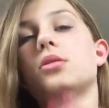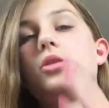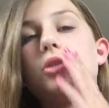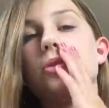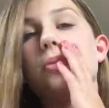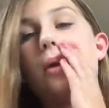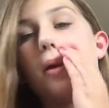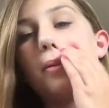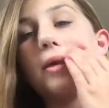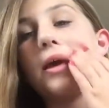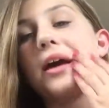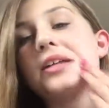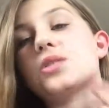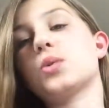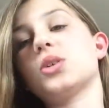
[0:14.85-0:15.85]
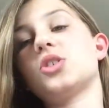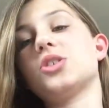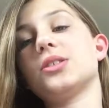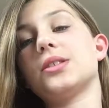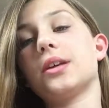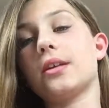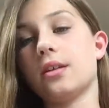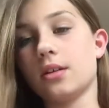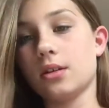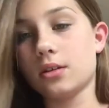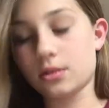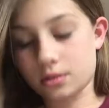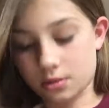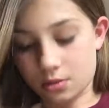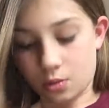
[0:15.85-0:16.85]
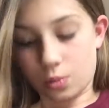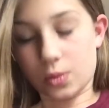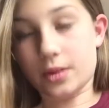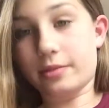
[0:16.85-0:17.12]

you probably ask questions like, What